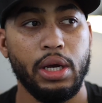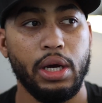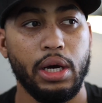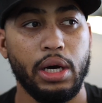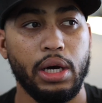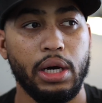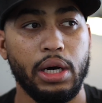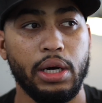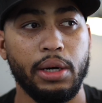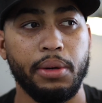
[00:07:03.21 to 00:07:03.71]

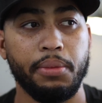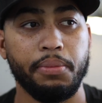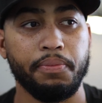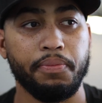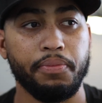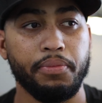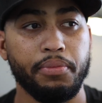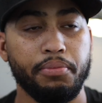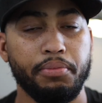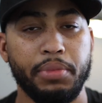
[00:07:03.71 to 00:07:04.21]

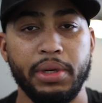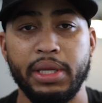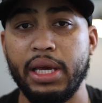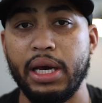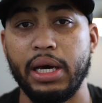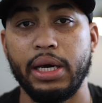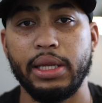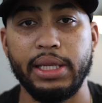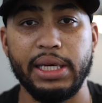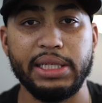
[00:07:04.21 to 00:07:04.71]
But
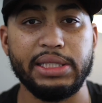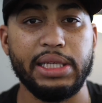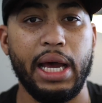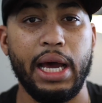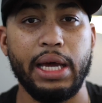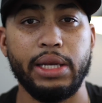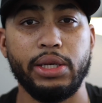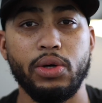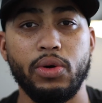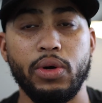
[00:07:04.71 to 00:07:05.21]
yeah, that's
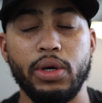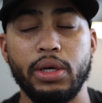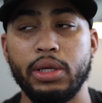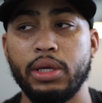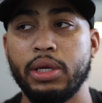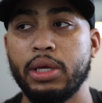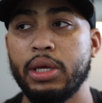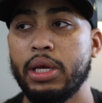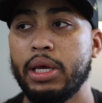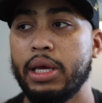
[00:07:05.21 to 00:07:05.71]
how I do it.
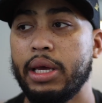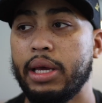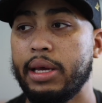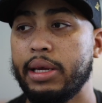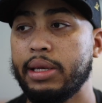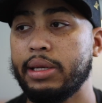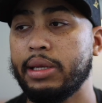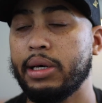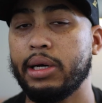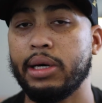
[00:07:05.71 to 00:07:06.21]

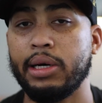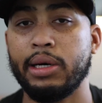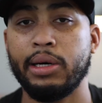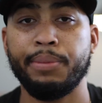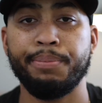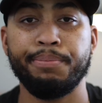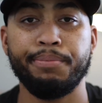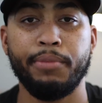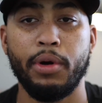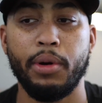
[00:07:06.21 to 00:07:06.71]
And
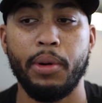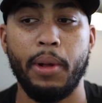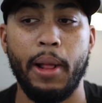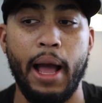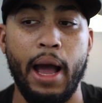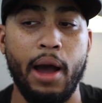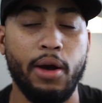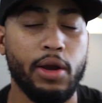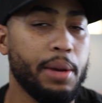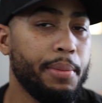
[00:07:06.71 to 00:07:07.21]

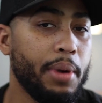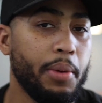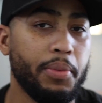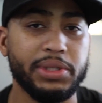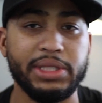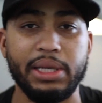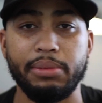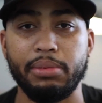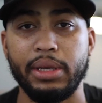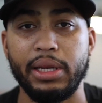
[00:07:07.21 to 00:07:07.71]
I'll come up
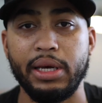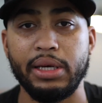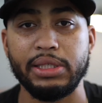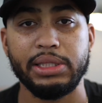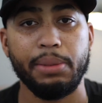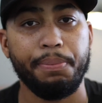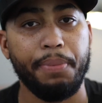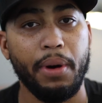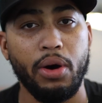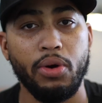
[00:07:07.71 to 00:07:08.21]
with something else
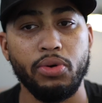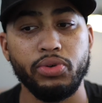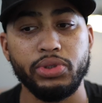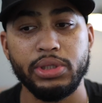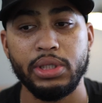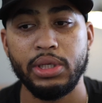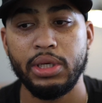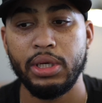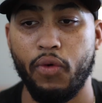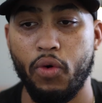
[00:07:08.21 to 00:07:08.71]
to post
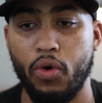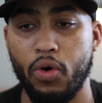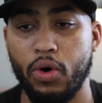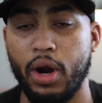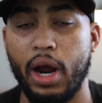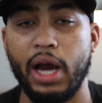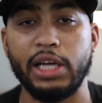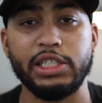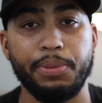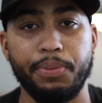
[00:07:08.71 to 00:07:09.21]
for
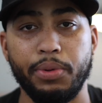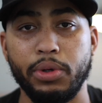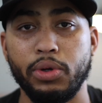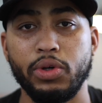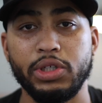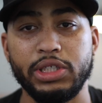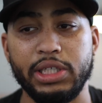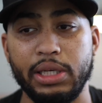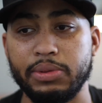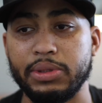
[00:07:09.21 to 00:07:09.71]

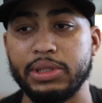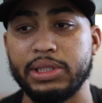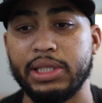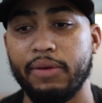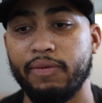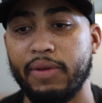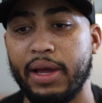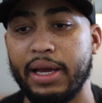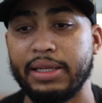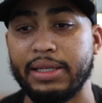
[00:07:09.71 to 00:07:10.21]
entrepreneurships and
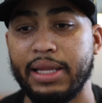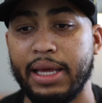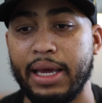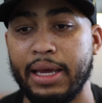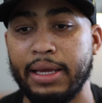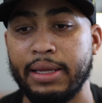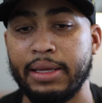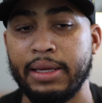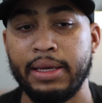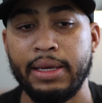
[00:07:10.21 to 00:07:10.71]
stuff like
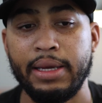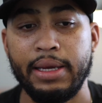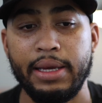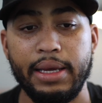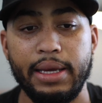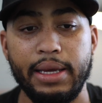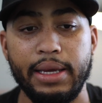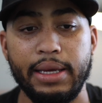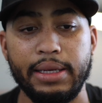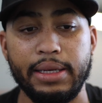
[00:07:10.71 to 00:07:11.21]
that.
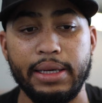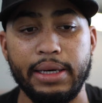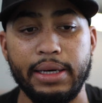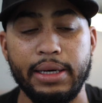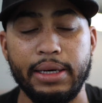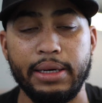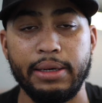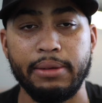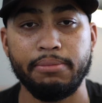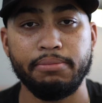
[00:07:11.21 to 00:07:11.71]
And
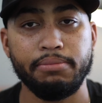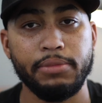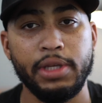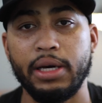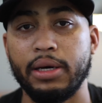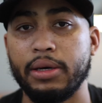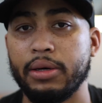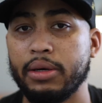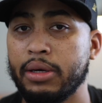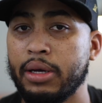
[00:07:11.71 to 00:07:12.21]

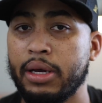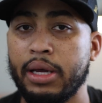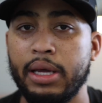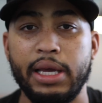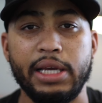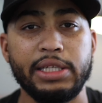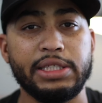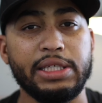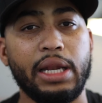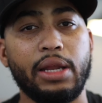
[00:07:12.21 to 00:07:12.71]
yeah,
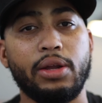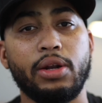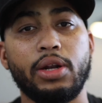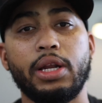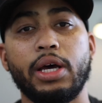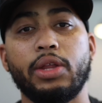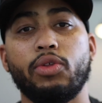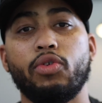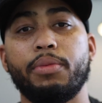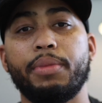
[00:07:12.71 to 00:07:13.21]
hit y'all on
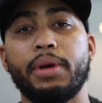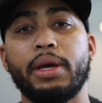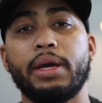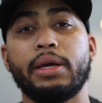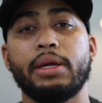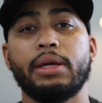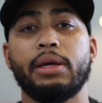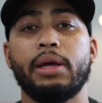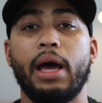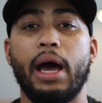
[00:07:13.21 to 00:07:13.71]
another one,
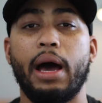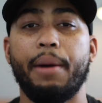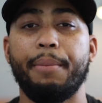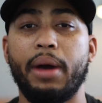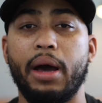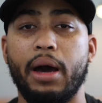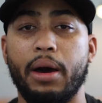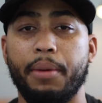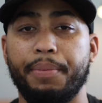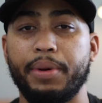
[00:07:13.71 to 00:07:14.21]
man. I'm
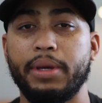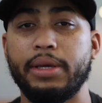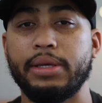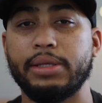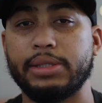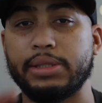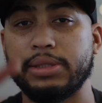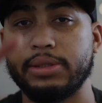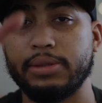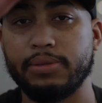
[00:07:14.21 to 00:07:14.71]
out.
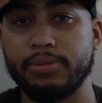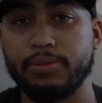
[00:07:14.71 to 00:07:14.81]
Peace.